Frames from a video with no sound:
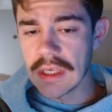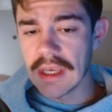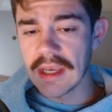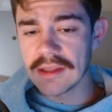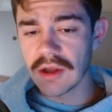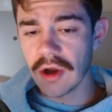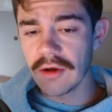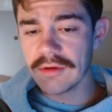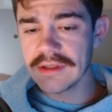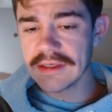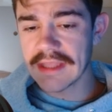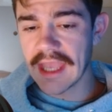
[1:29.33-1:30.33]
And all
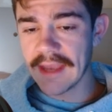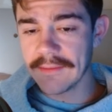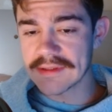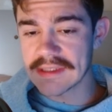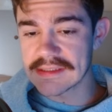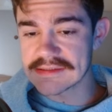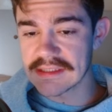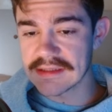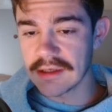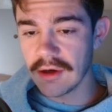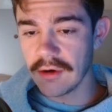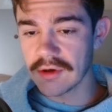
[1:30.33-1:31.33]
the inhabitants of
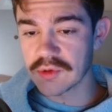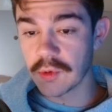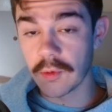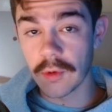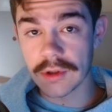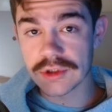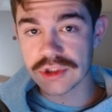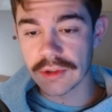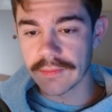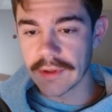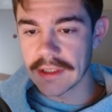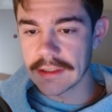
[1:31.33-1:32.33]
the earth will
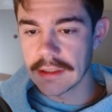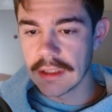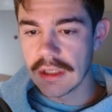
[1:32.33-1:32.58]
worship it.